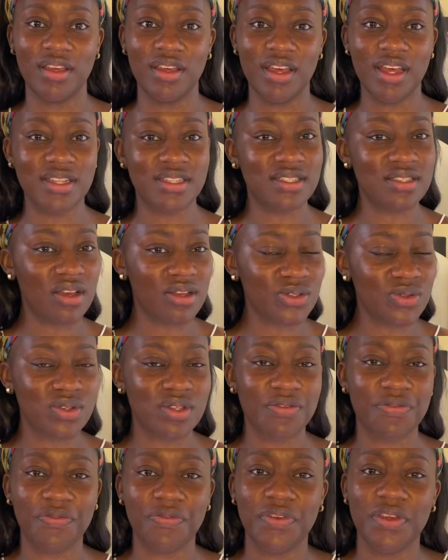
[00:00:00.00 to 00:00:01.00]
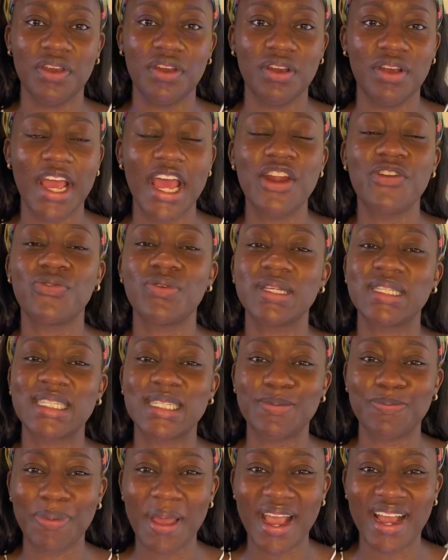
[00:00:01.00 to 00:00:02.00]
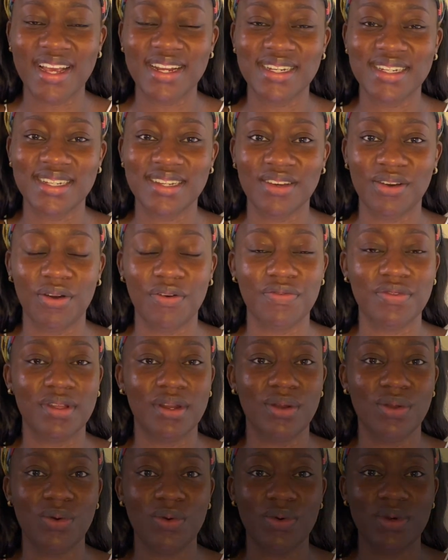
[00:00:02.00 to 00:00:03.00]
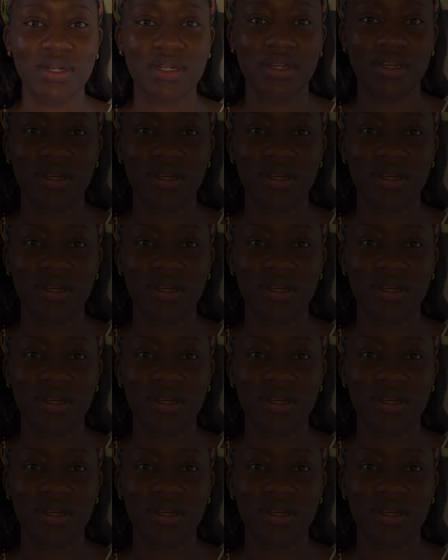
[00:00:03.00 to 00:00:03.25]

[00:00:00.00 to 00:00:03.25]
It starts with the fear and respect of the Lord.